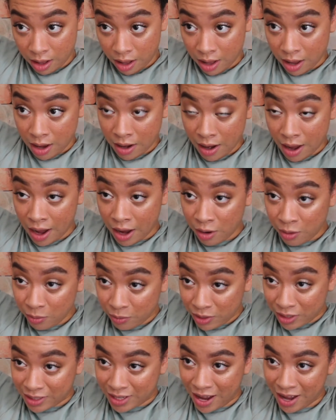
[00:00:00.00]
And I
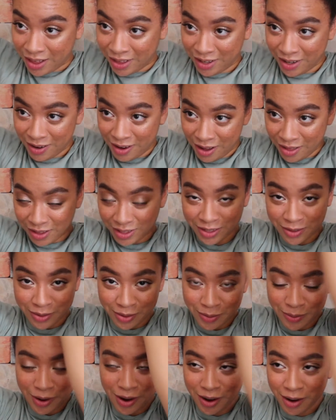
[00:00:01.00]
don't exactly know how that's going
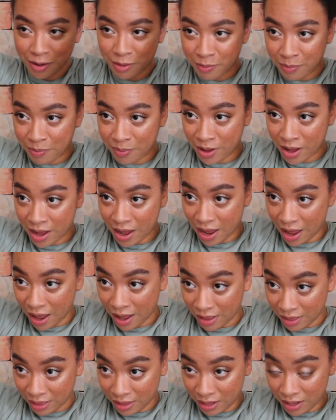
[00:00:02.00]
to work, but
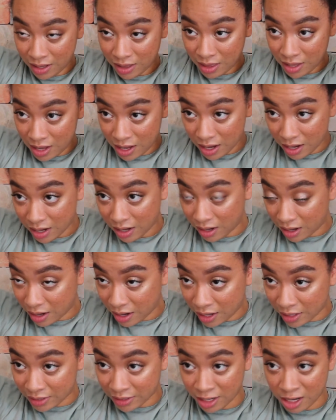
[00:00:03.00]
I think that
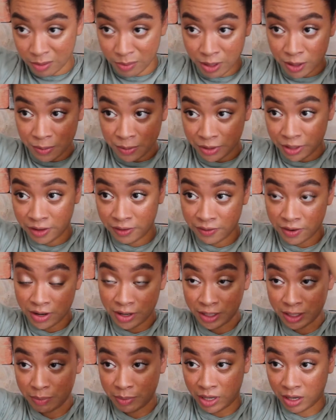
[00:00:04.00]
it's going to be a really fun
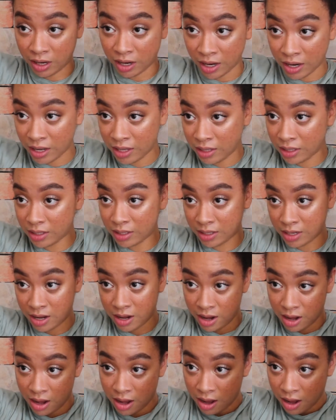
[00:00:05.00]
experience.
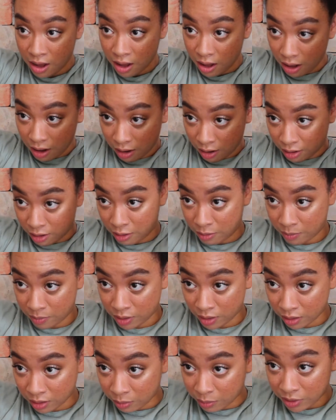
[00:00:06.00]

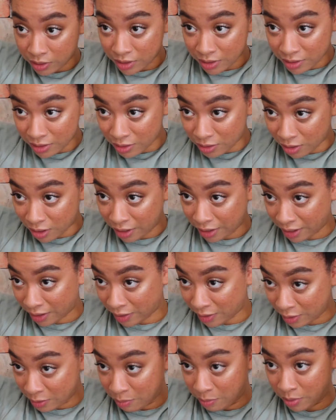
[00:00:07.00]
Let me just try and
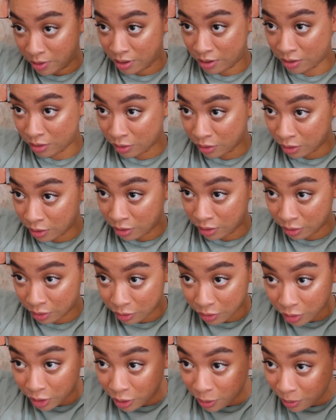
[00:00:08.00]
get this bun to look a
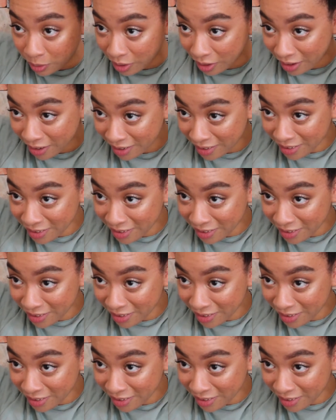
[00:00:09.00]
little cuter.